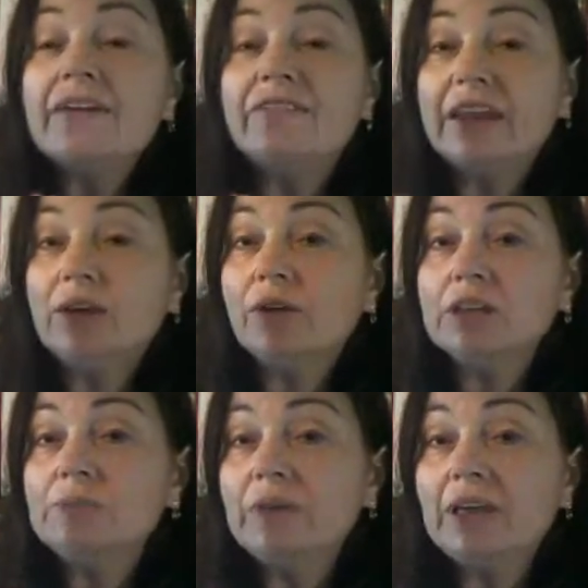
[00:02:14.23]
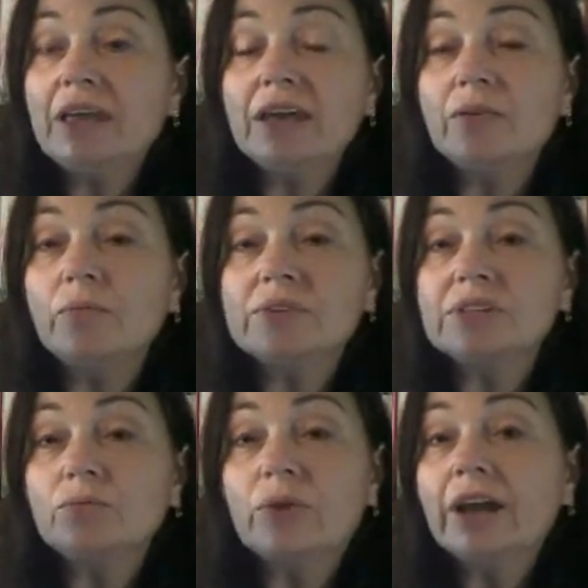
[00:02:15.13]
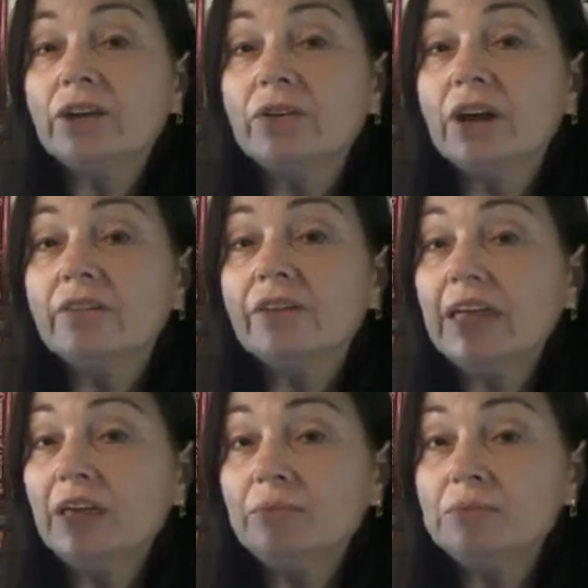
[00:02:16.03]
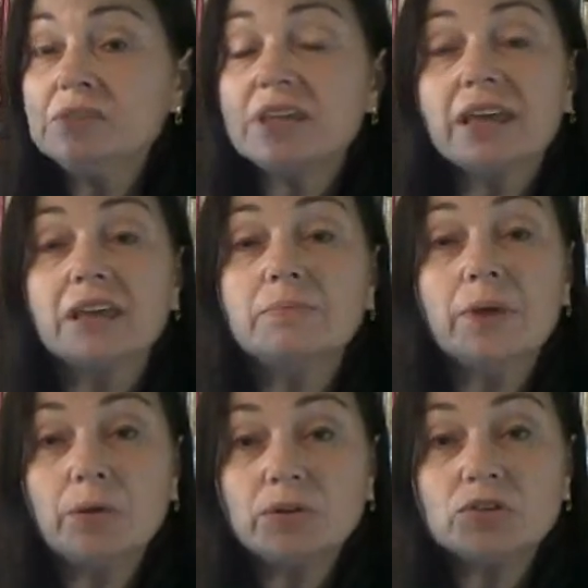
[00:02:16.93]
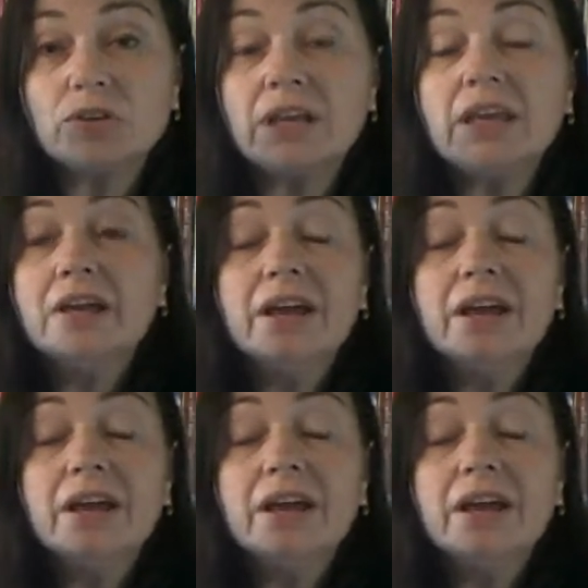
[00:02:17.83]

Fanny Crosby was a writer of hymns and poetry,